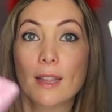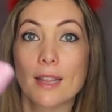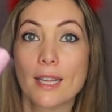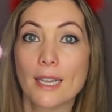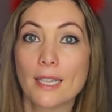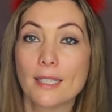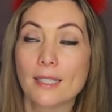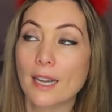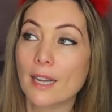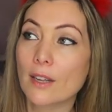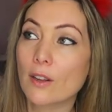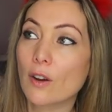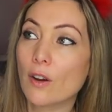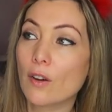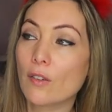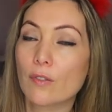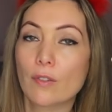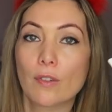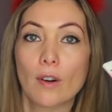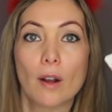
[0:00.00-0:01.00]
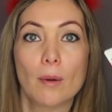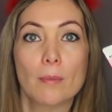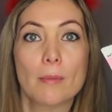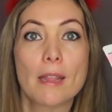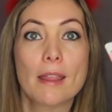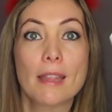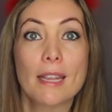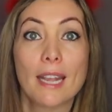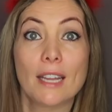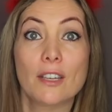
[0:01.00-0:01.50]
These I got
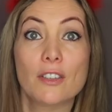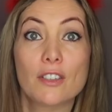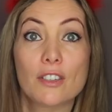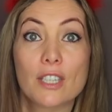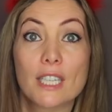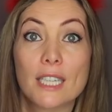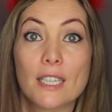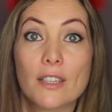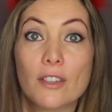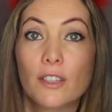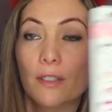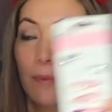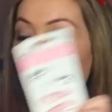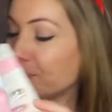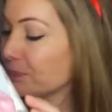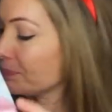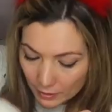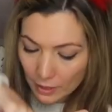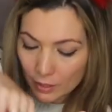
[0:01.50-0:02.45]
from The Entertainer.